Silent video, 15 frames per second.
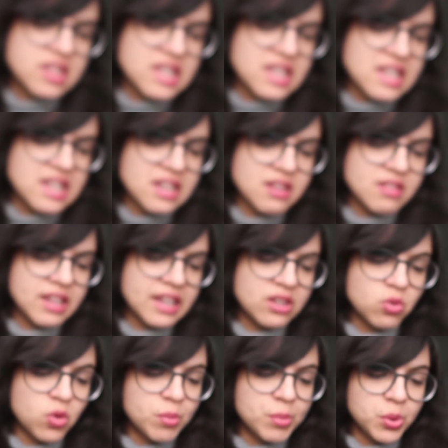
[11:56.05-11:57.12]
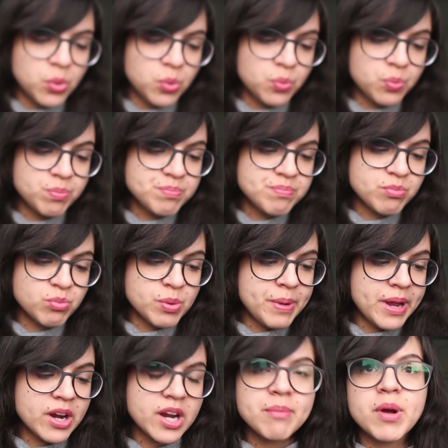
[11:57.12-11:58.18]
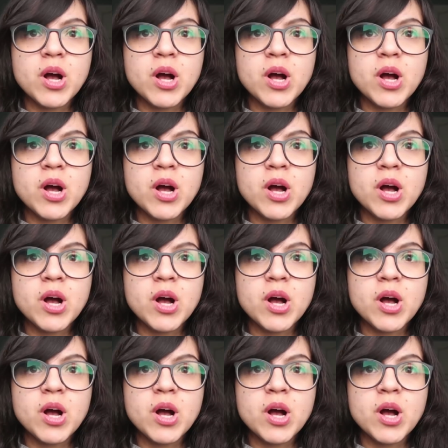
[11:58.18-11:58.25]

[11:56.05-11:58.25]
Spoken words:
the like normal repairing